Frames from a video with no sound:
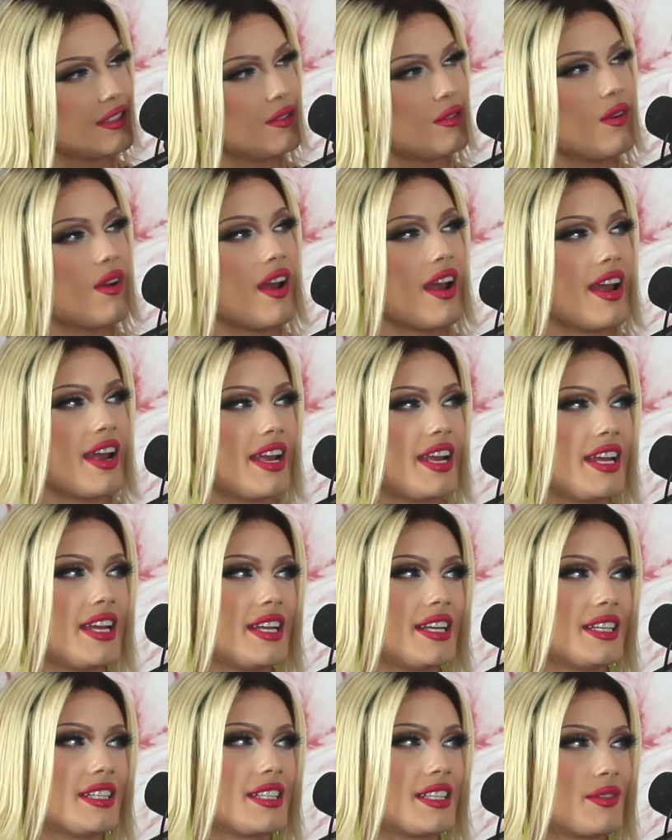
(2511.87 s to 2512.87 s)

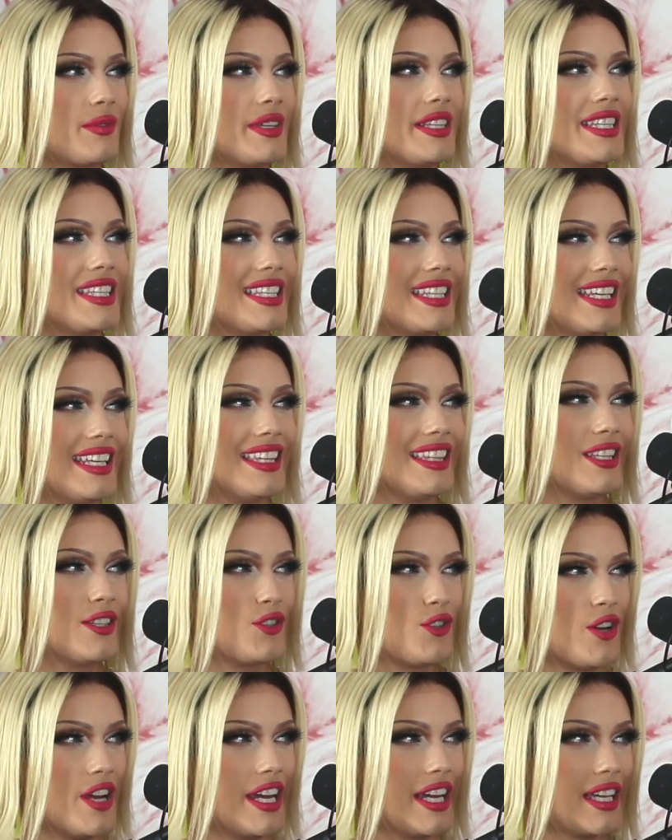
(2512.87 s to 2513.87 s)
Right. We'd seen the
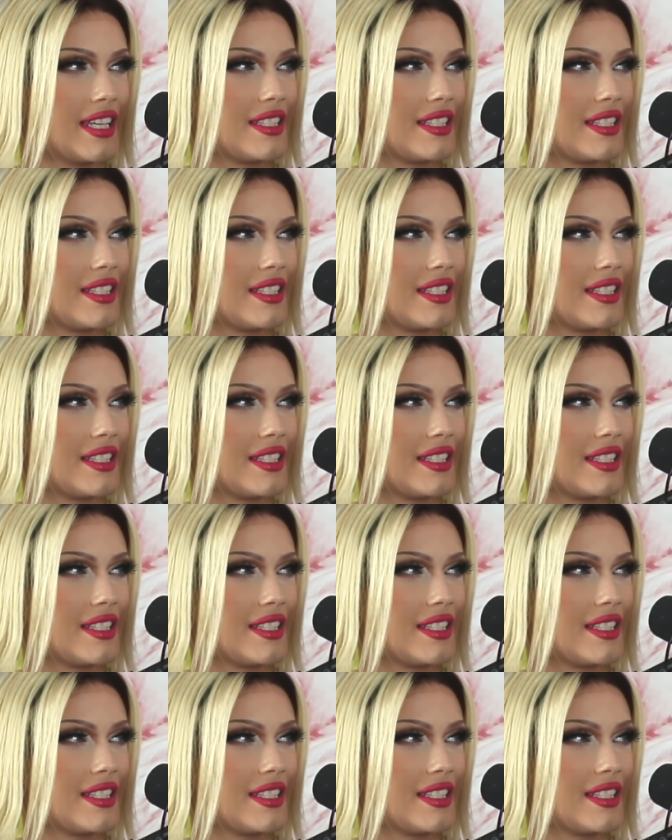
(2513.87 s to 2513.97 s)
tricks.